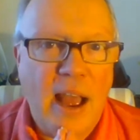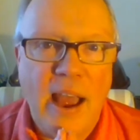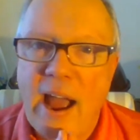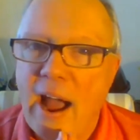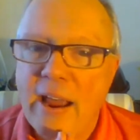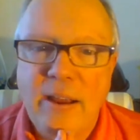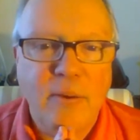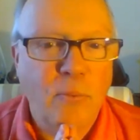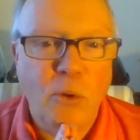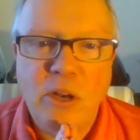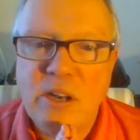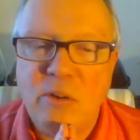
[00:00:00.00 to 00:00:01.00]
I, I
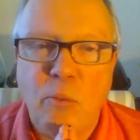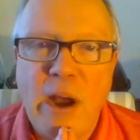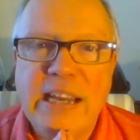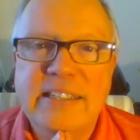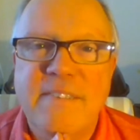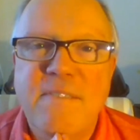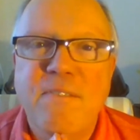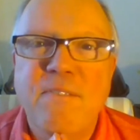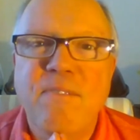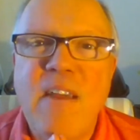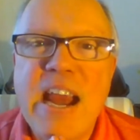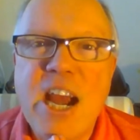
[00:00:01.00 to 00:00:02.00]
wouldn't raise a
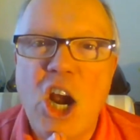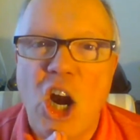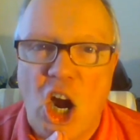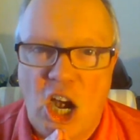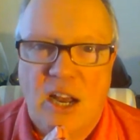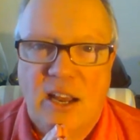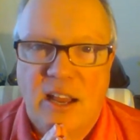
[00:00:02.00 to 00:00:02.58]
finger